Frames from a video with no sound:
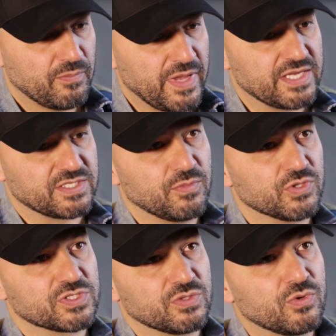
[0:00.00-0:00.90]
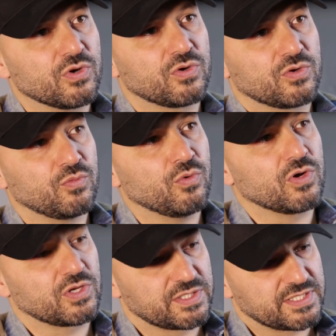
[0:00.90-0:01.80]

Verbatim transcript: makes a monster, what what